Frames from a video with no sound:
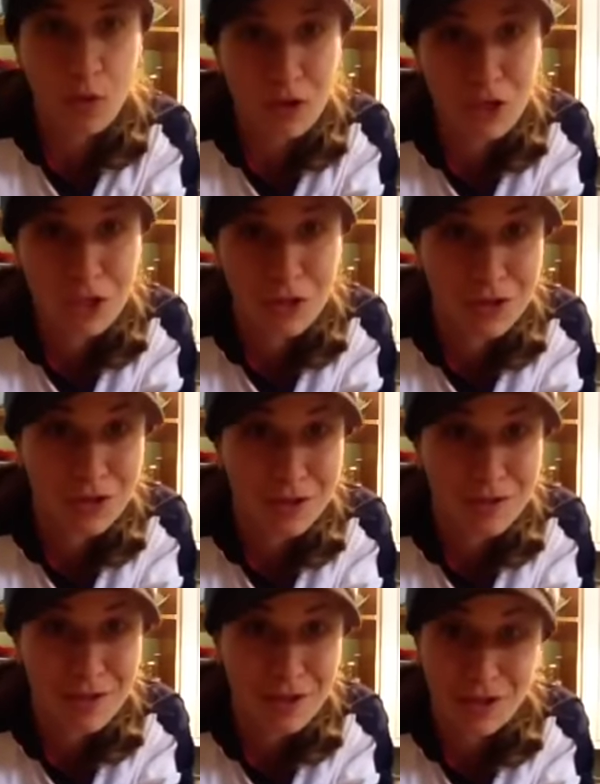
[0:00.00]
orange juice.
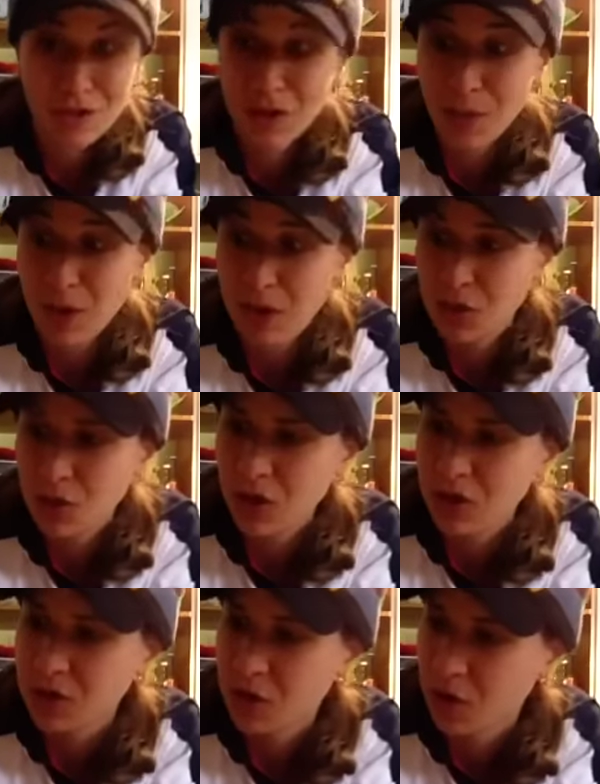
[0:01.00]
The juice I made two
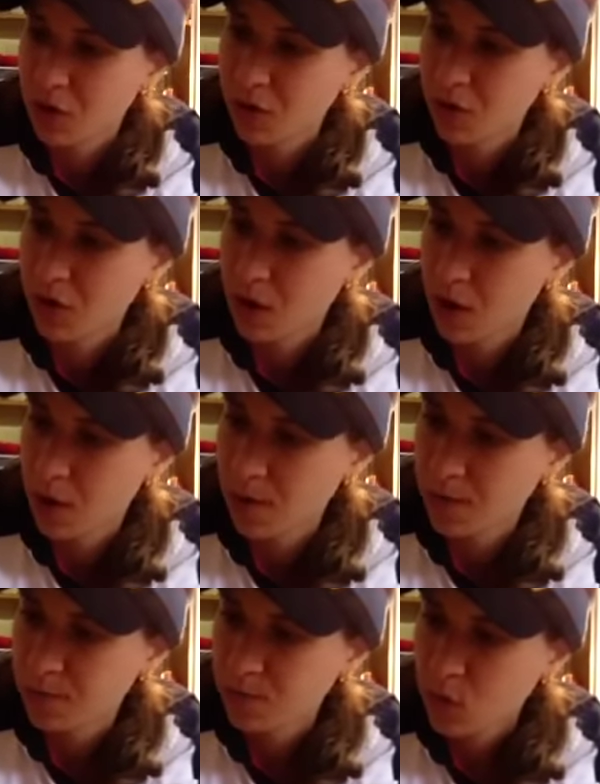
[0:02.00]
days ago,
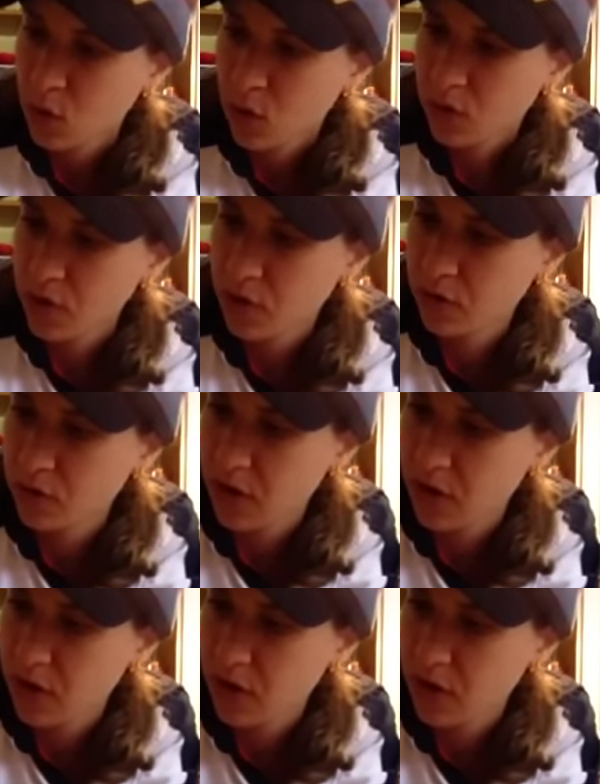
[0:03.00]
um, or the other